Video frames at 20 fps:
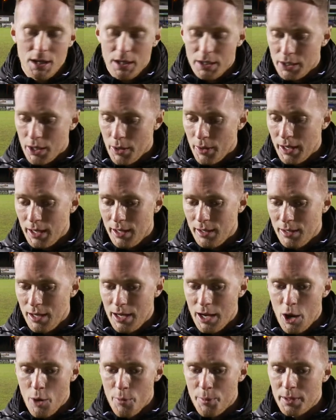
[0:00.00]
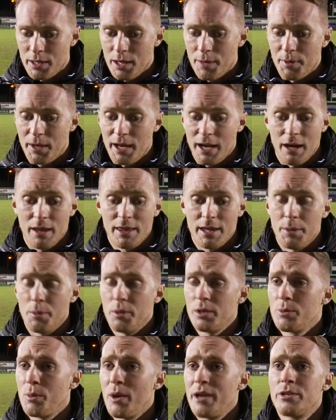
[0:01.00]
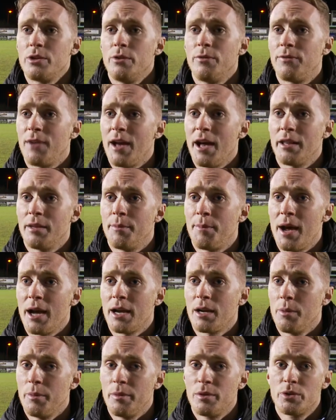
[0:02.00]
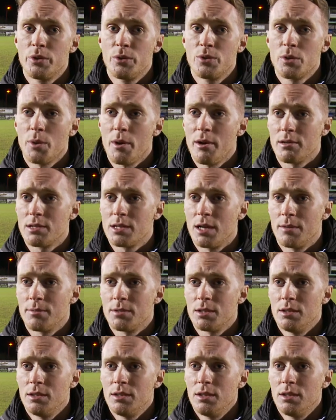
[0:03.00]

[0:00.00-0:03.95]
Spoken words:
it opened up again. I think we're way too flat at the back and we're too square at times.